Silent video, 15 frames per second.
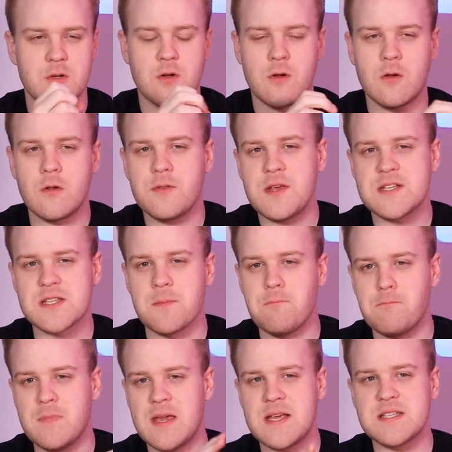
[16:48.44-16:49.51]
all these
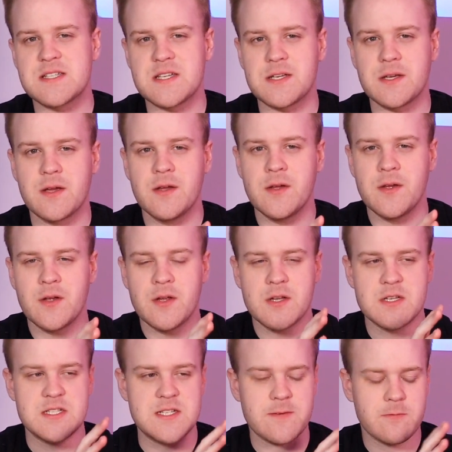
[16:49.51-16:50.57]
amazing
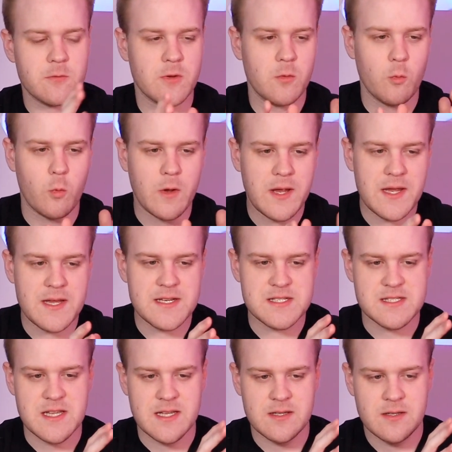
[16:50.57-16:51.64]
different ways
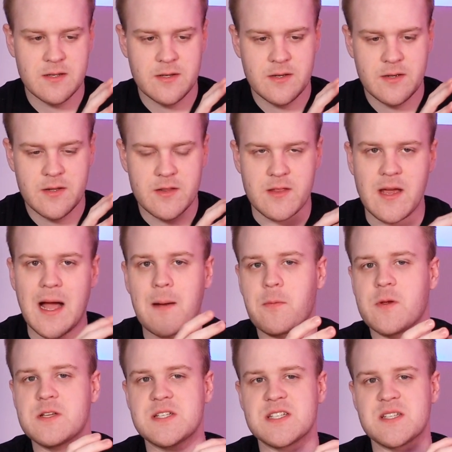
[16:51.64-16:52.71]
that the
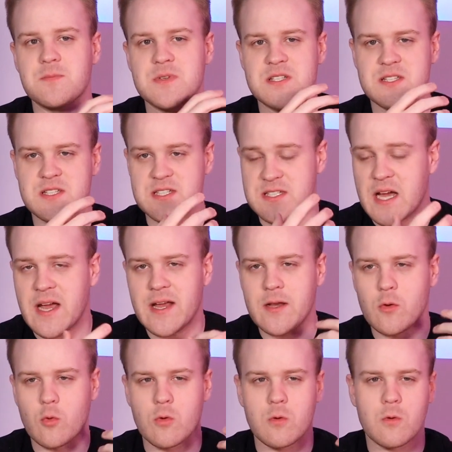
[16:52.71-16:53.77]
operating system is designed
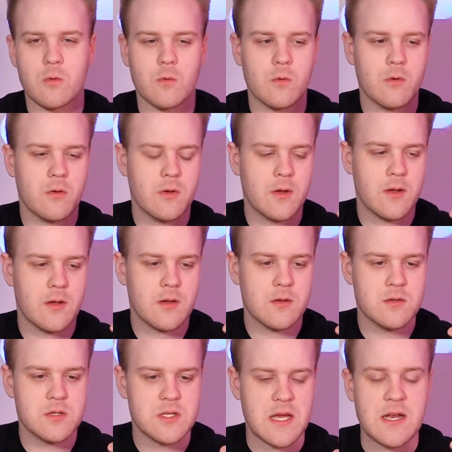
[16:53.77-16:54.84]
or
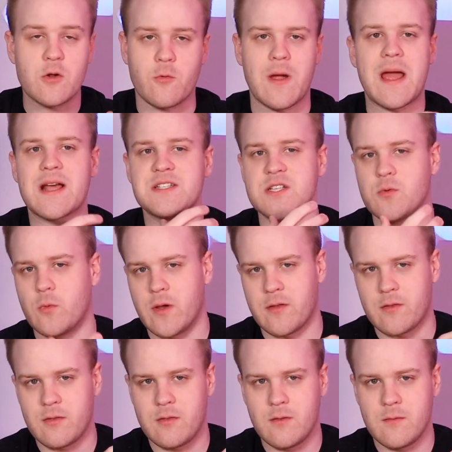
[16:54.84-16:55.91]
interacted
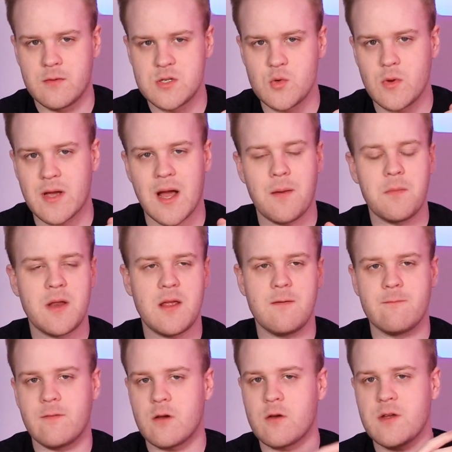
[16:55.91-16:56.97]
with to accommodate
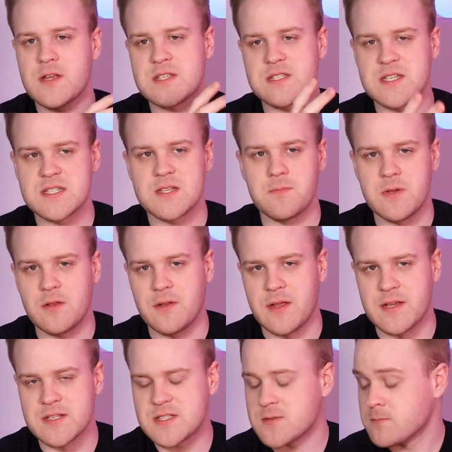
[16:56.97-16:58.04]
various
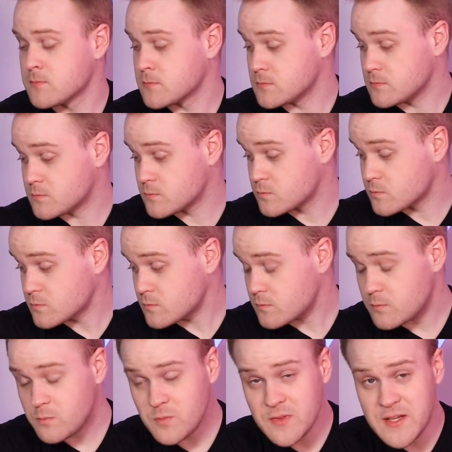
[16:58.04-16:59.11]
disabilities
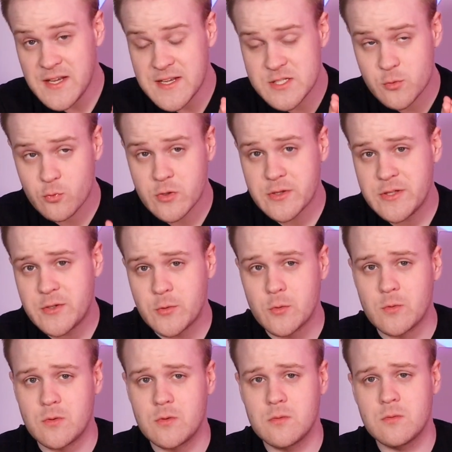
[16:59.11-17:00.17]
is really
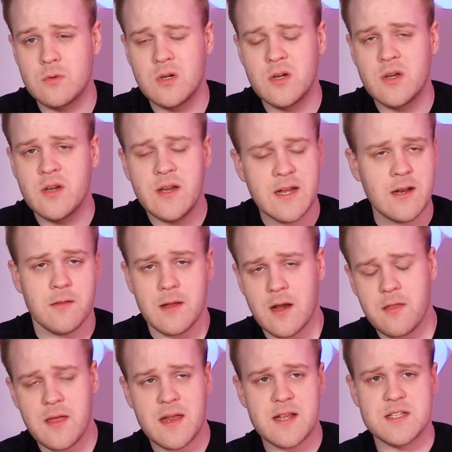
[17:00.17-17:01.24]
cool. And a lot of
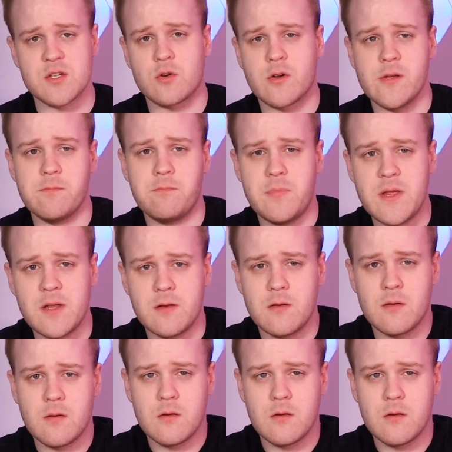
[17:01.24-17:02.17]
that has already been